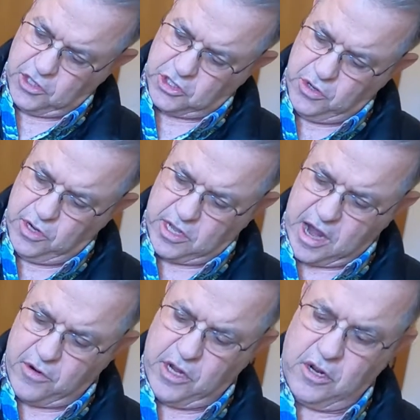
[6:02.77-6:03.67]
this unit,
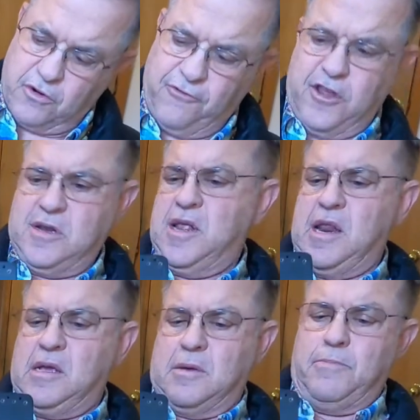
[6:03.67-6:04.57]
carry it. It'll fit in
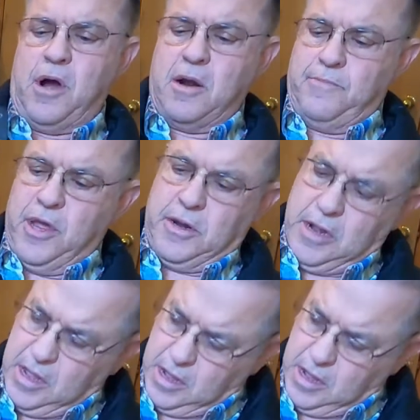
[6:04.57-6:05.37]
any compartment.